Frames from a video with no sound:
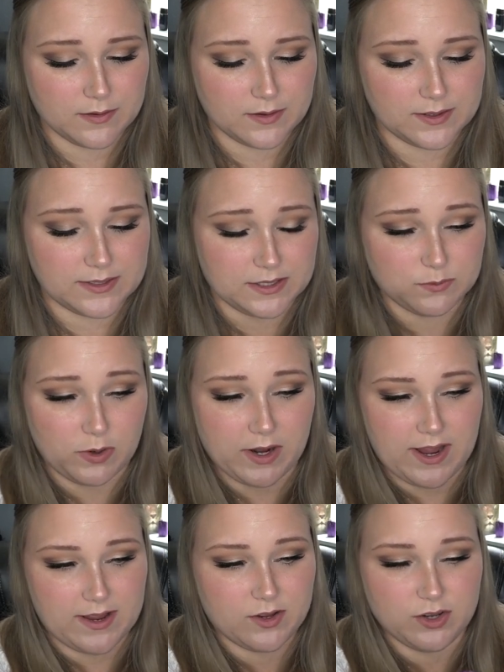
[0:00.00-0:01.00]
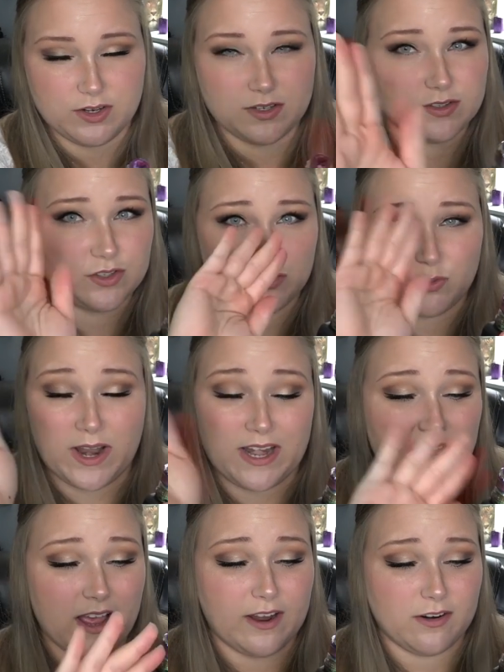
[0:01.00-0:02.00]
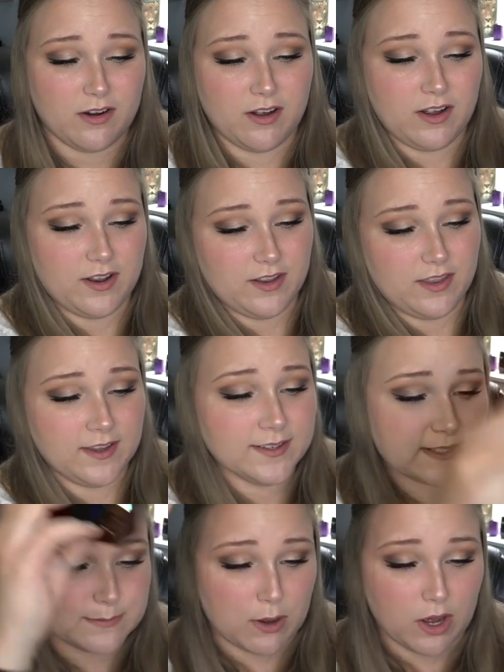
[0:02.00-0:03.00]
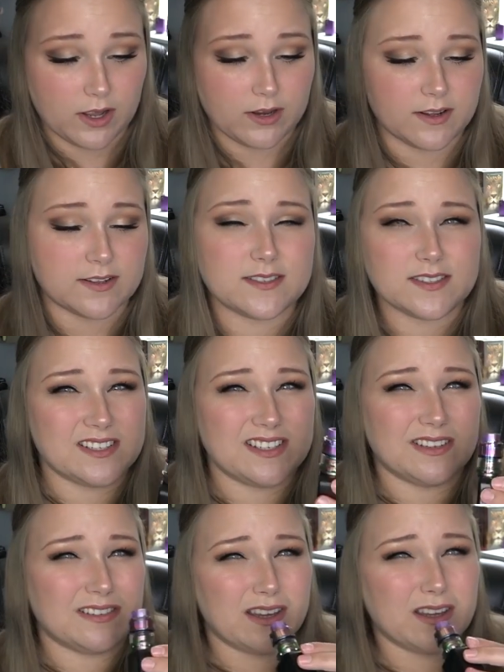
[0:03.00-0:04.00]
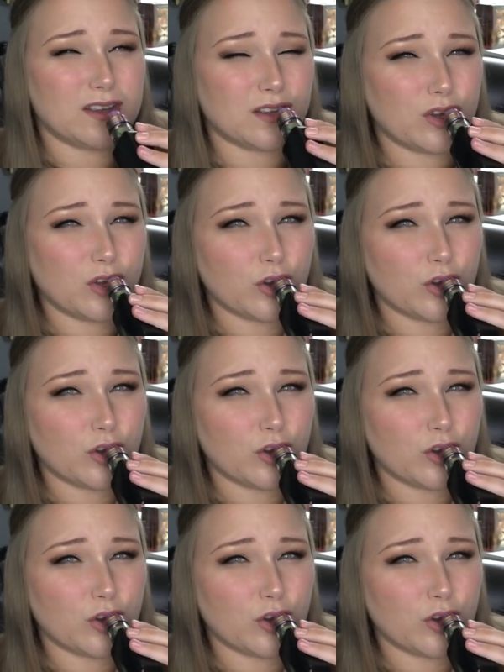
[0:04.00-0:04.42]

because that's where I couldn't do any higher on this mod and see like